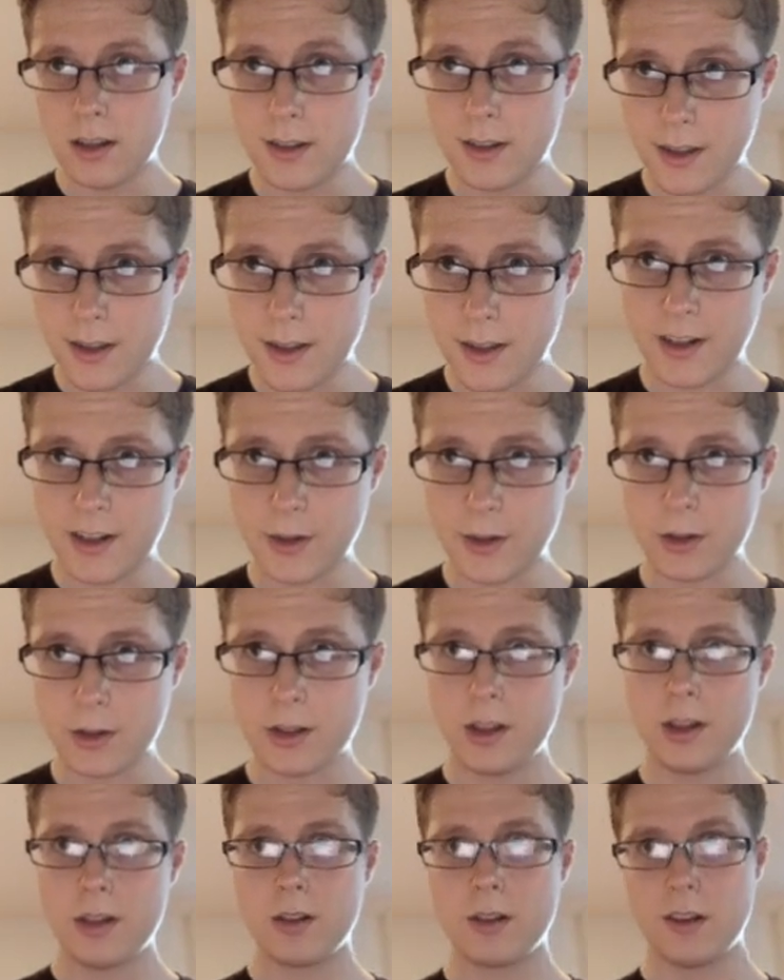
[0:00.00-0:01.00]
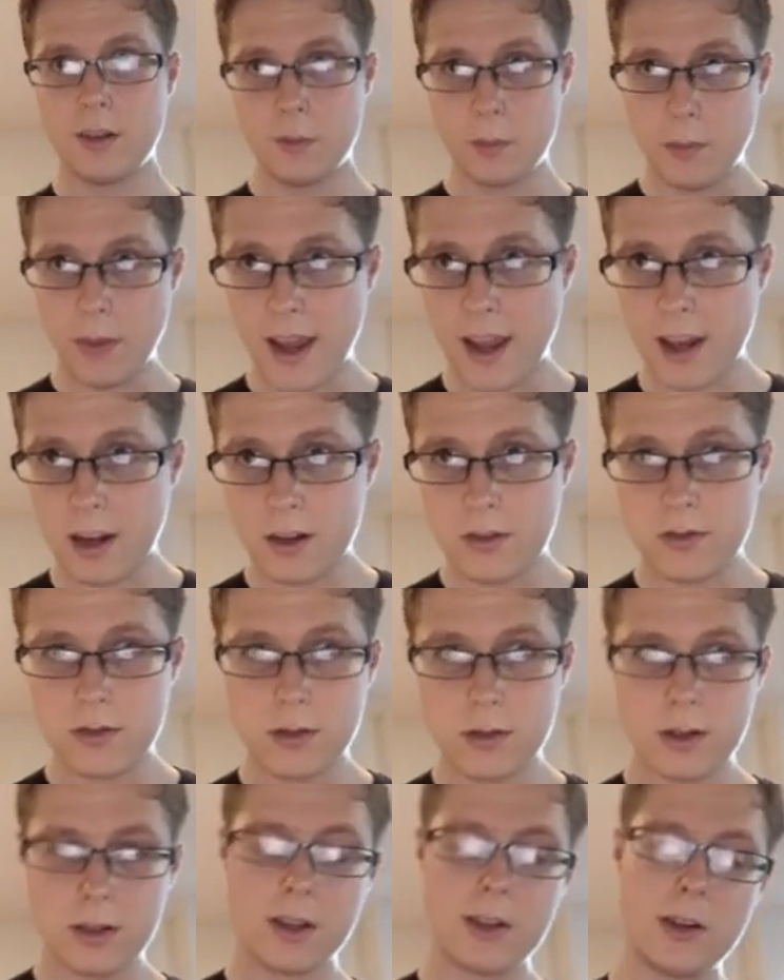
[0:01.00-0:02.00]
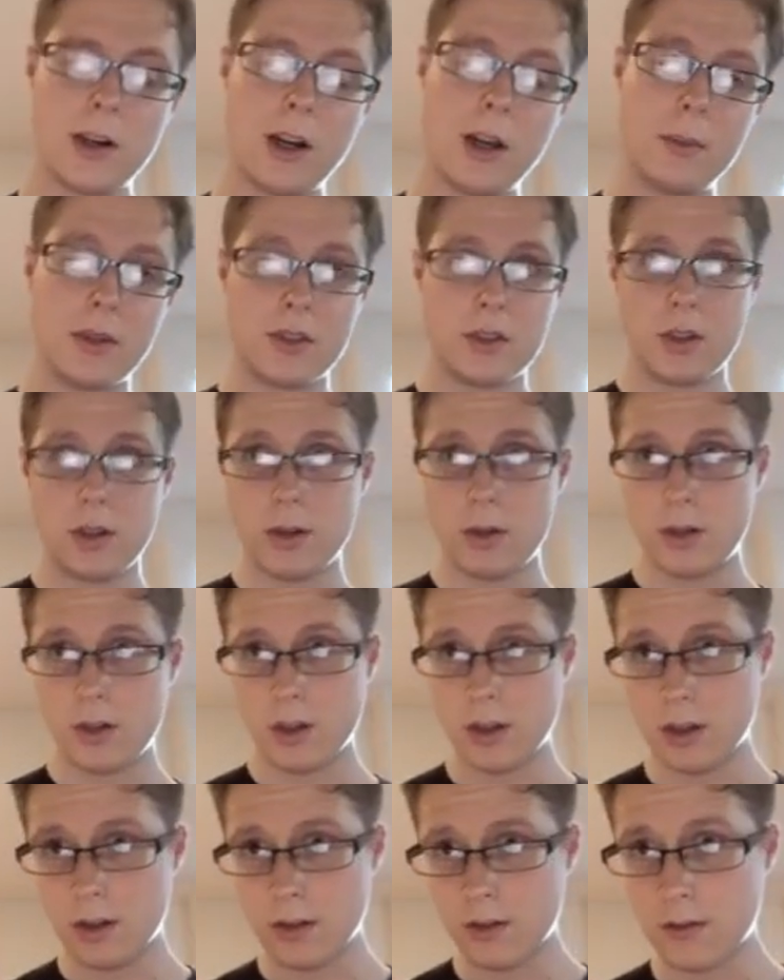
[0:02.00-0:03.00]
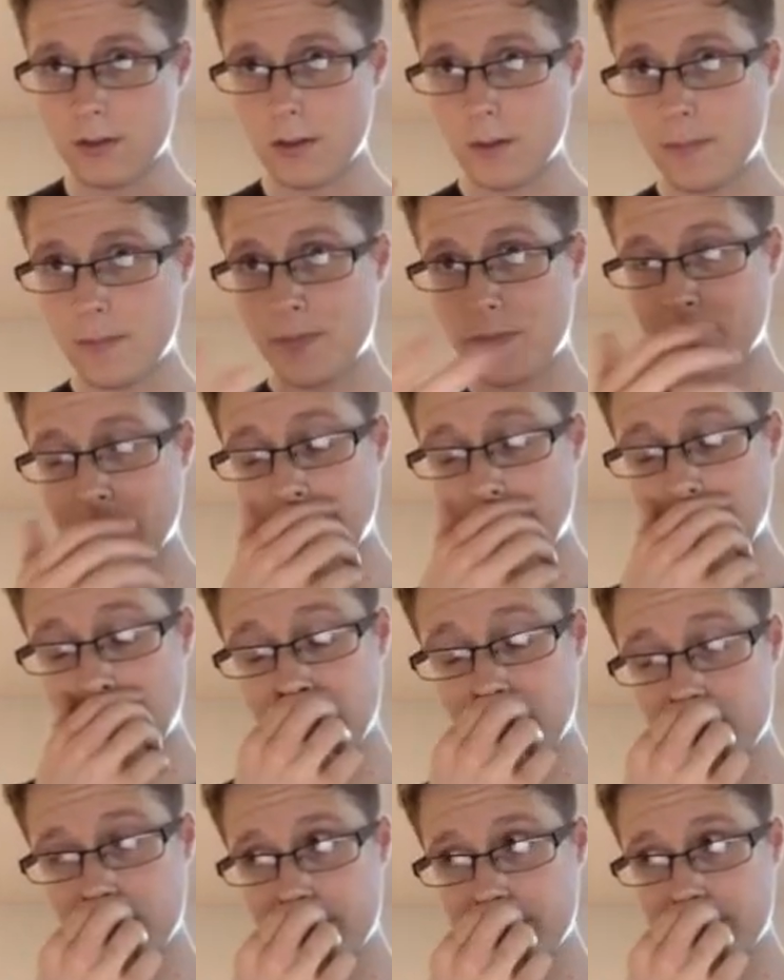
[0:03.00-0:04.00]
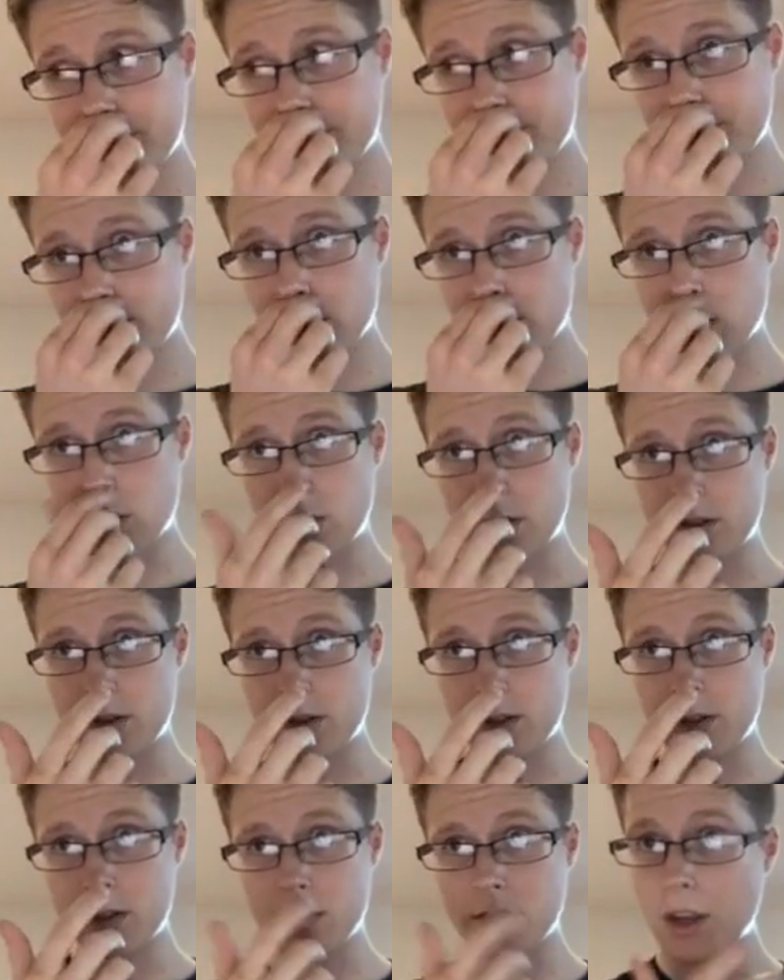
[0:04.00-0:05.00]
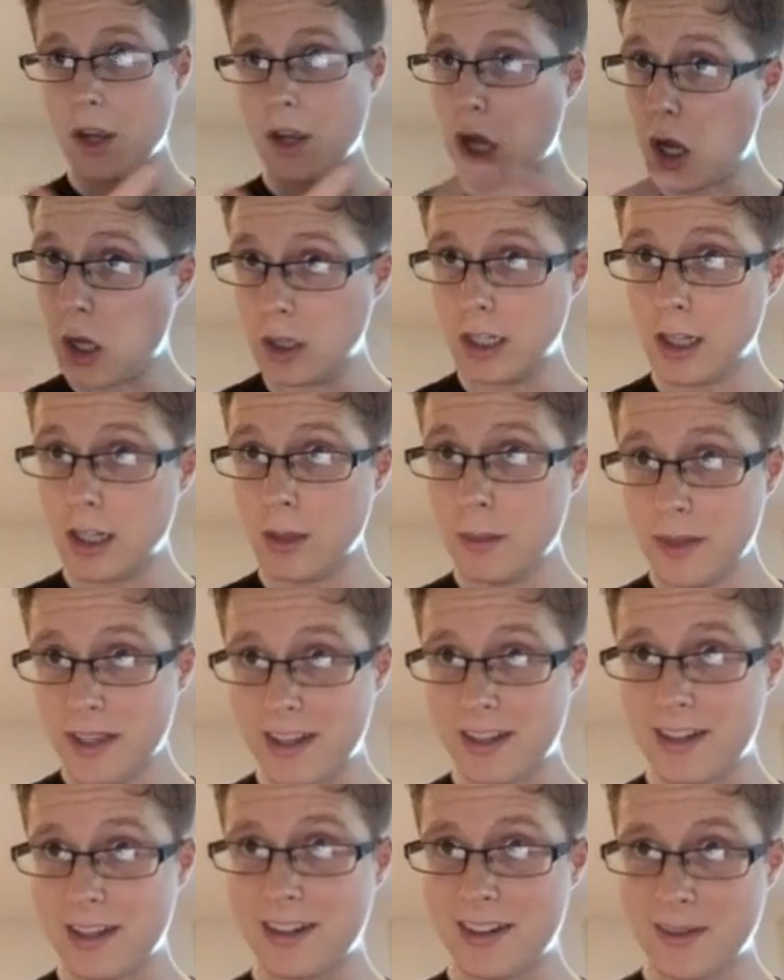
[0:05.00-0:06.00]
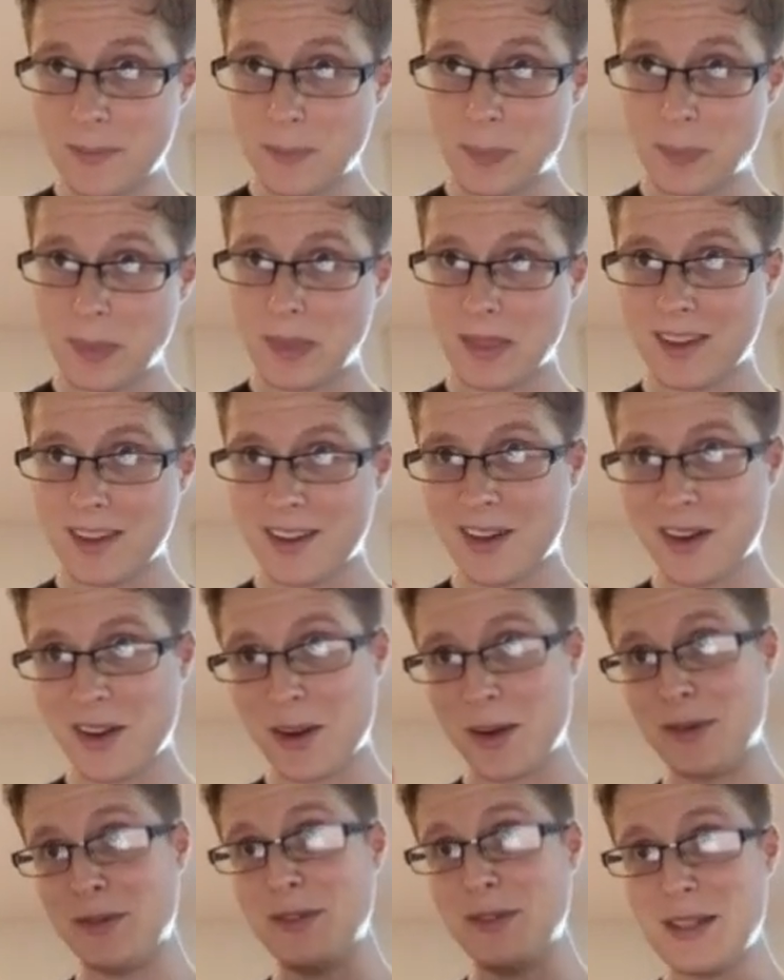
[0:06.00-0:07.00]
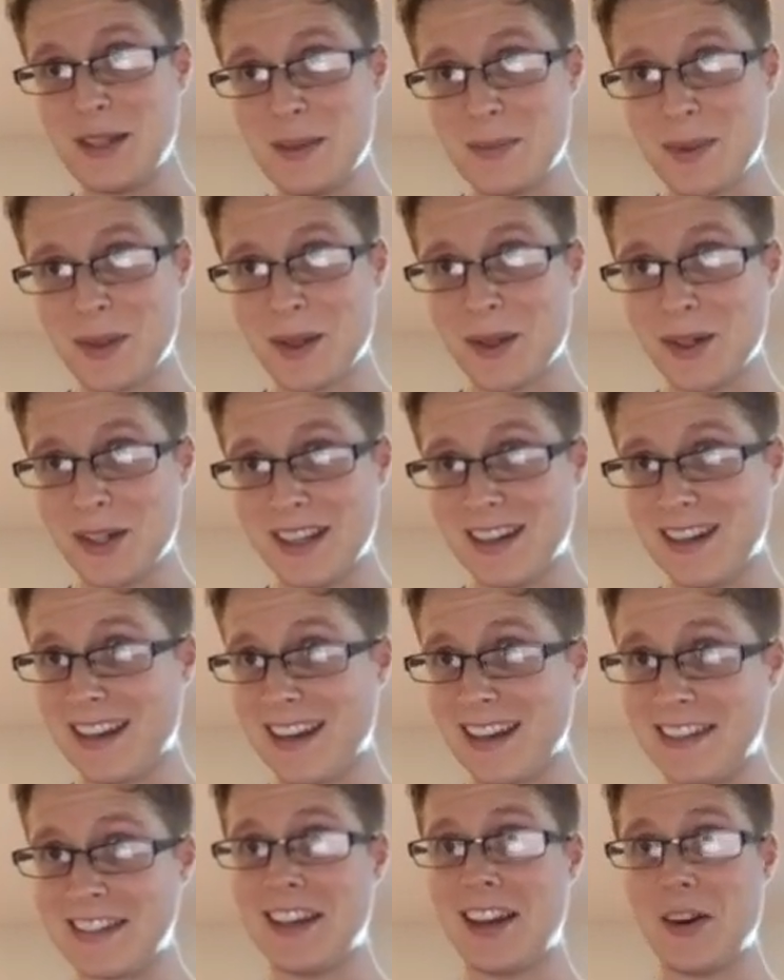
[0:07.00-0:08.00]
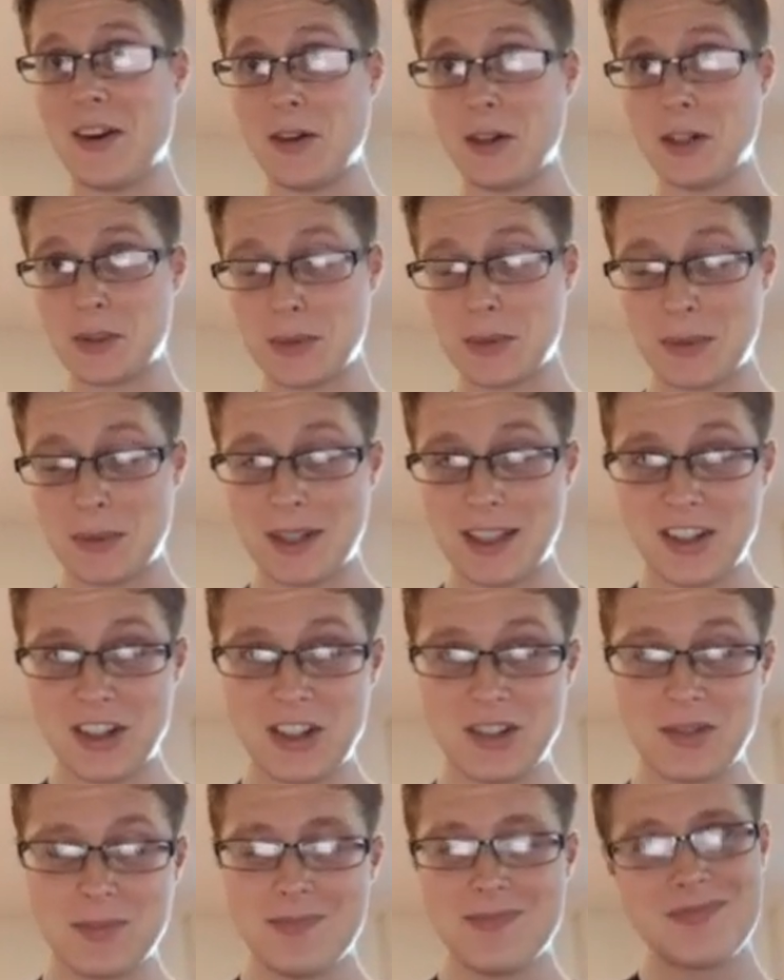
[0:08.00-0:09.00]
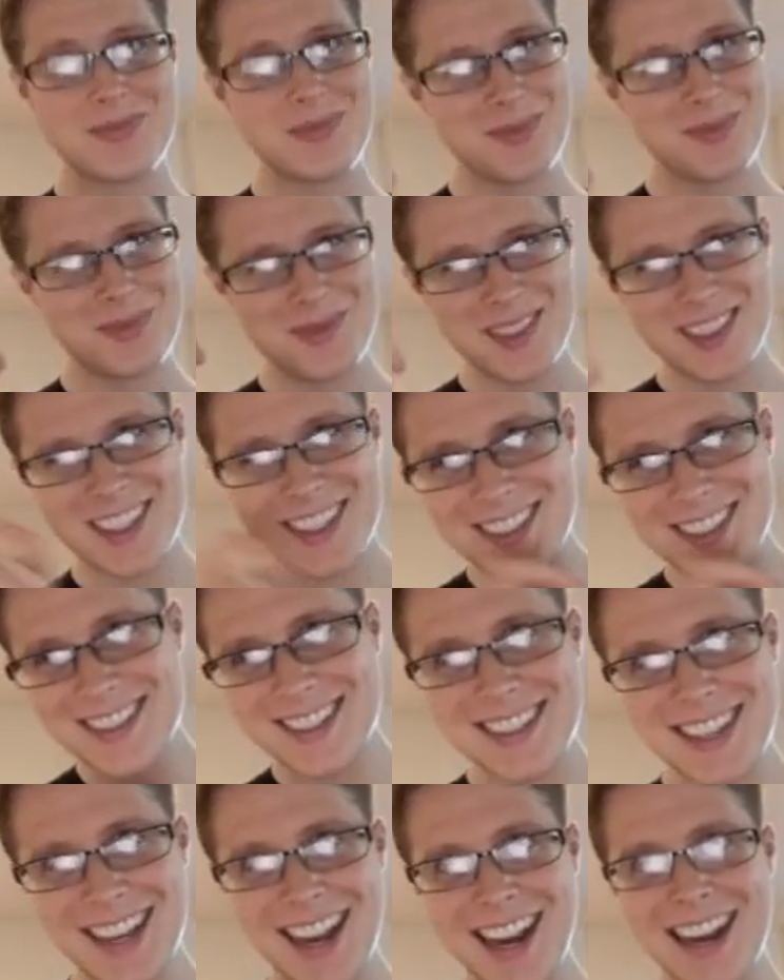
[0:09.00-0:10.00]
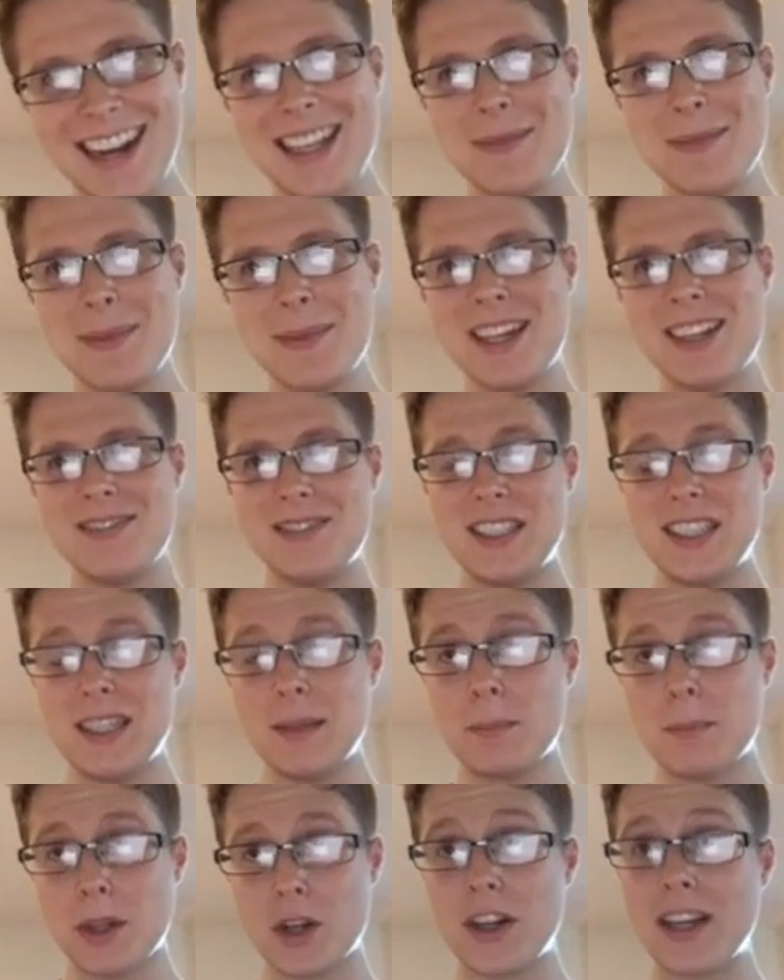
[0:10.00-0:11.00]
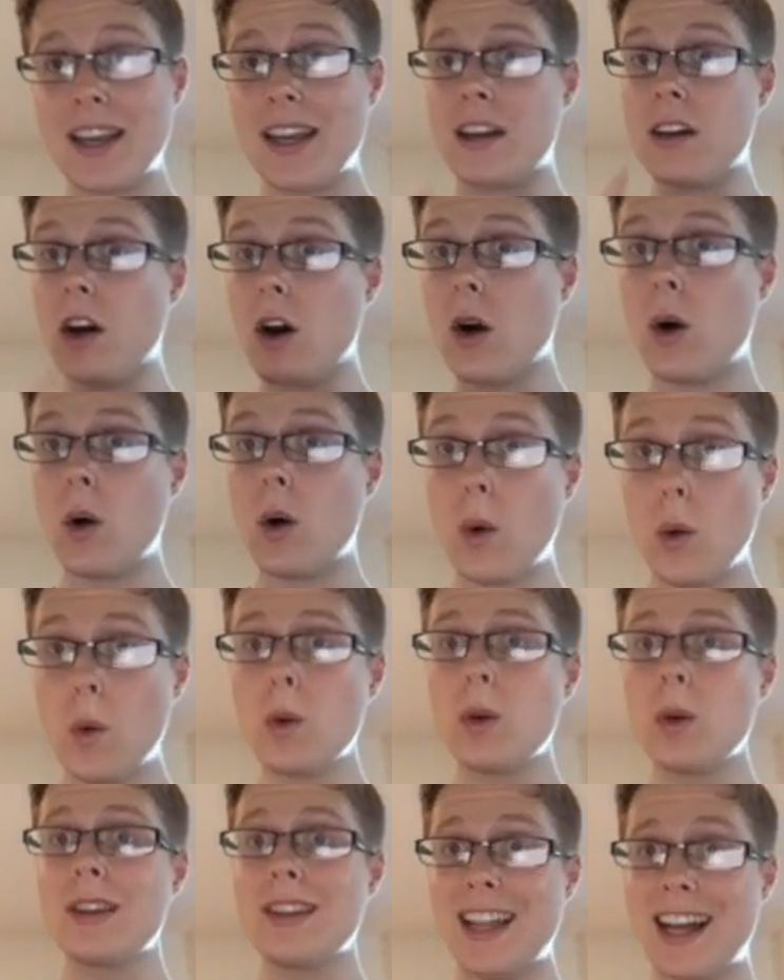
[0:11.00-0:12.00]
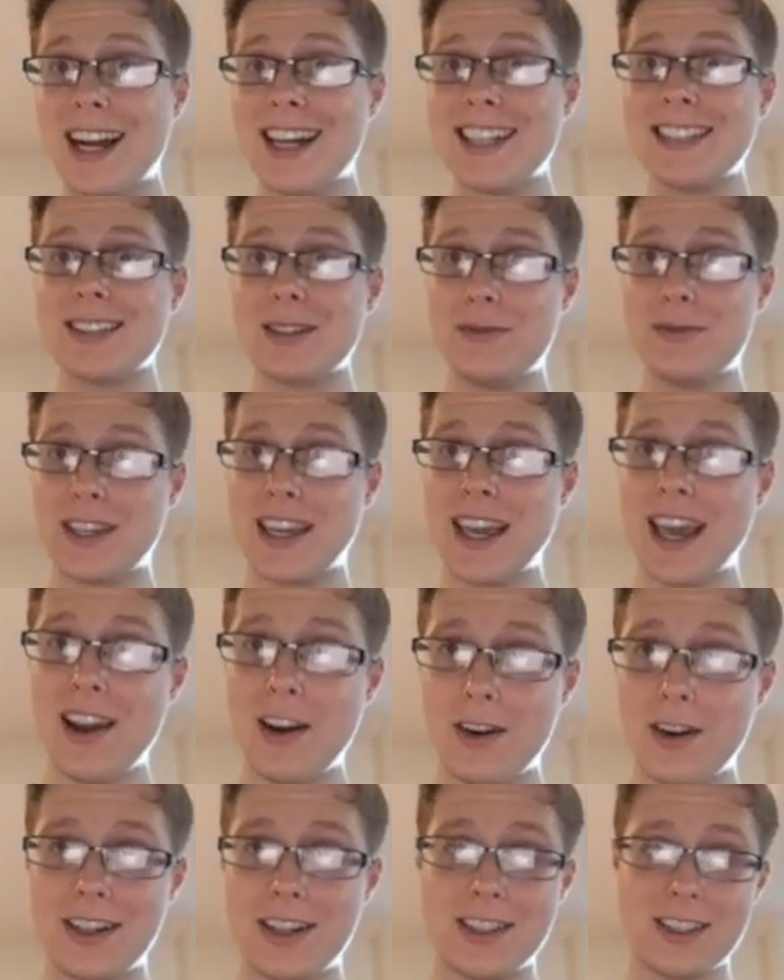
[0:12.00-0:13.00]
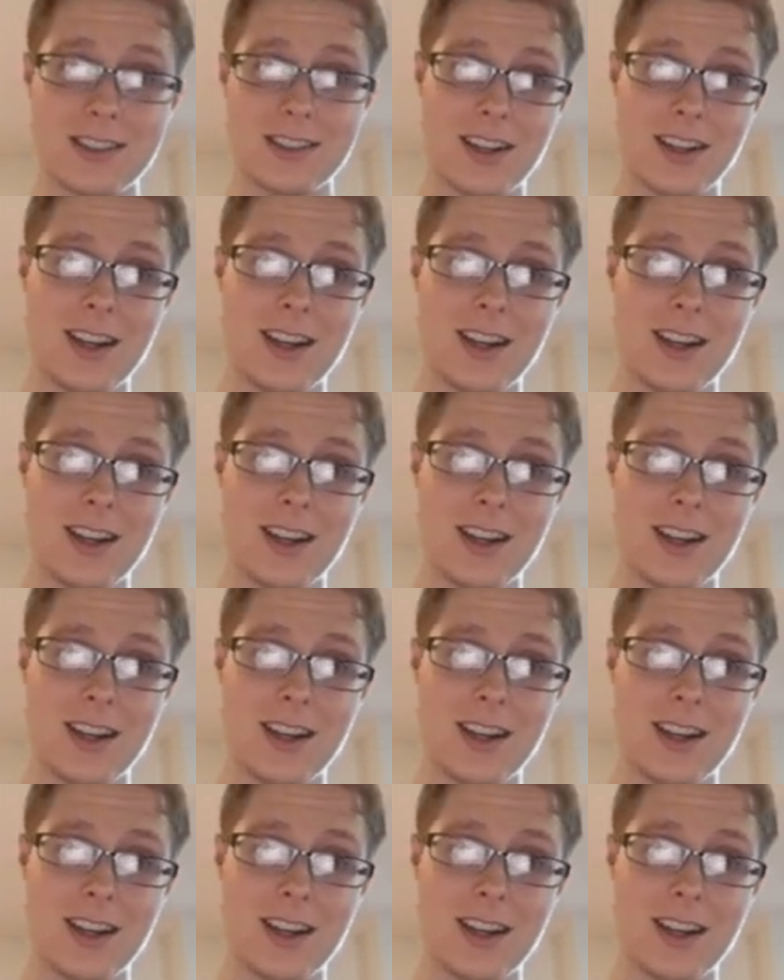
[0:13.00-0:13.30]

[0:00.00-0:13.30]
Daniel here and back for another episode of what is this? A little bit of deep learning in Keras, where we learn just a tiny bit of deep learning and a whole lot of Keras.